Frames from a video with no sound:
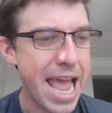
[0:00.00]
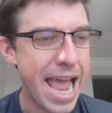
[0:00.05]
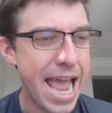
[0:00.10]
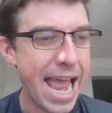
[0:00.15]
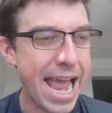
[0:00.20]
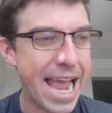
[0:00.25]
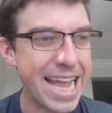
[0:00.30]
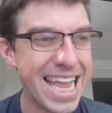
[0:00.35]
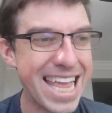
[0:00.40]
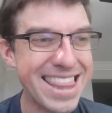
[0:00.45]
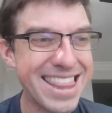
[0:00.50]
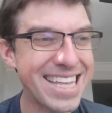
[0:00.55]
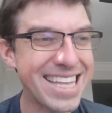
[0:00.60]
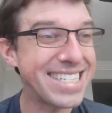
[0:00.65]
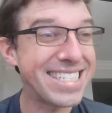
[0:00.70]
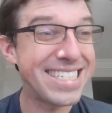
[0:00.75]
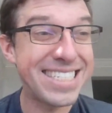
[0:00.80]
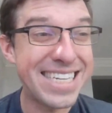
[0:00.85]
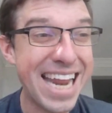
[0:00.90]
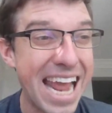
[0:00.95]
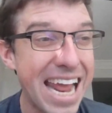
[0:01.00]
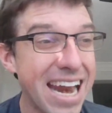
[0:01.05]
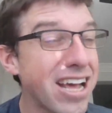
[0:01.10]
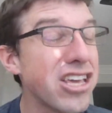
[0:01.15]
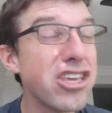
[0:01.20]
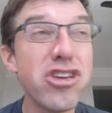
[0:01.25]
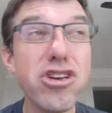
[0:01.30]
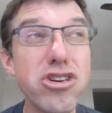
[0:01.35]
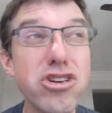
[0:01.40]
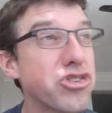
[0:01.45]
the data
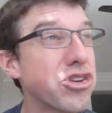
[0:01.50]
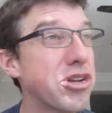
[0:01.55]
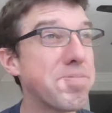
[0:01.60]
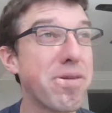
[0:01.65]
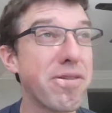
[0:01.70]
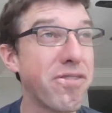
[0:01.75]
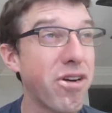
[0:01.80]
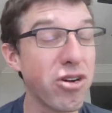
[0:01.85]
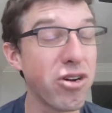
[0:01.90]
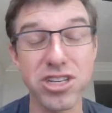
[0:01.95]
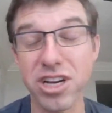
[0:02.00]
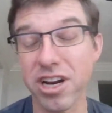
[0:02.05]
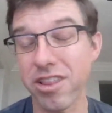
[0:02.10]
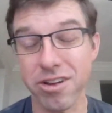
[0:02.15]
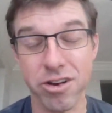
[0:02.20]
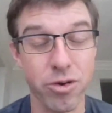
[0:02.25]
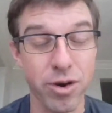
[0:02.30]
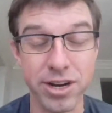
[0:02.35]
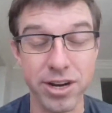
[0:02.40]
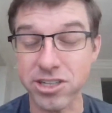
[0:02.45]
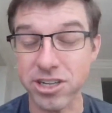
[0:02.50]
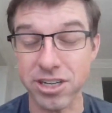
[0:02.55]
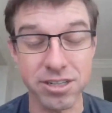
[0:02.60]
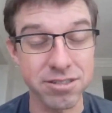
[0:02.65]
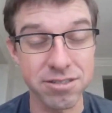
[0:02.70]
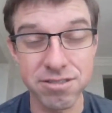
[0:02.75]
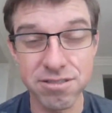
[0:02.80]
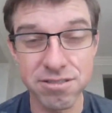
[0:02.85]
usually provokes another question.